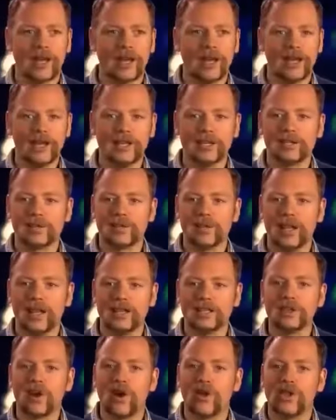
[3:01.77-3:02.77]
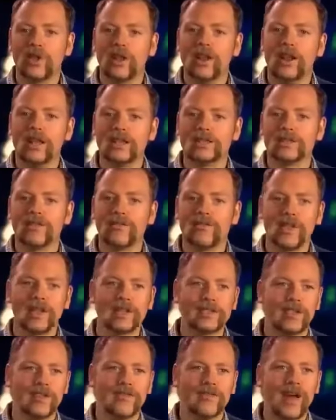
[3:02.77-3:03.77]
it's it's on the list of things that
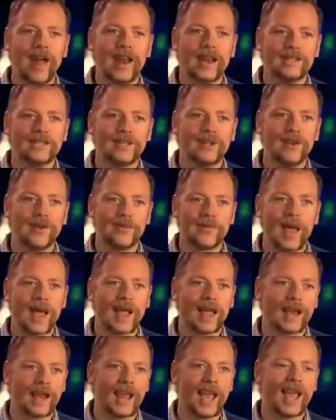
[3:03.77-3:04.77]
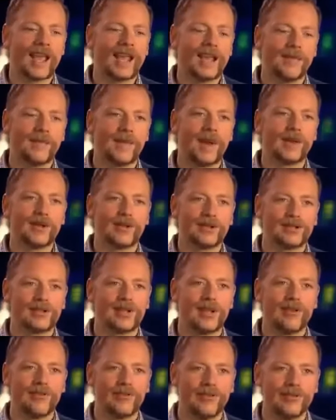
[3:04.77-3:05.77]
are valid to look back and hate about
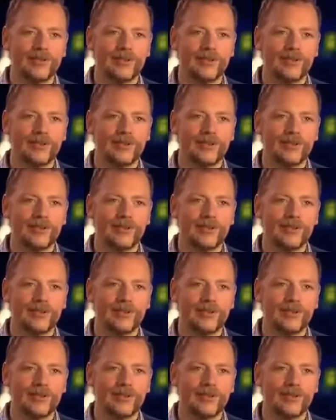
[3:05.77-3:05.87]
yourself.